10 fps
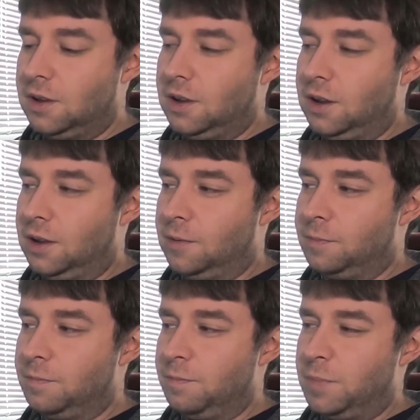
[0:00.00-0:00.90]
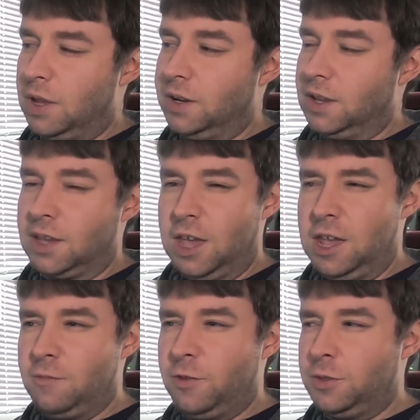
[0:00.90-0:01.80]
But it
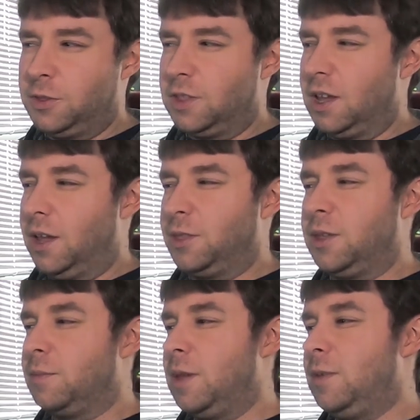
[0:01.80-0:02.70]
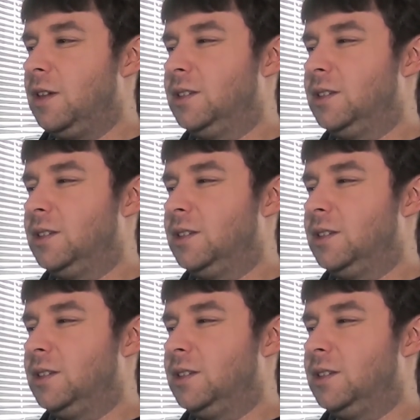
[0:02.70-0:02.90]
came with, I think, maybe a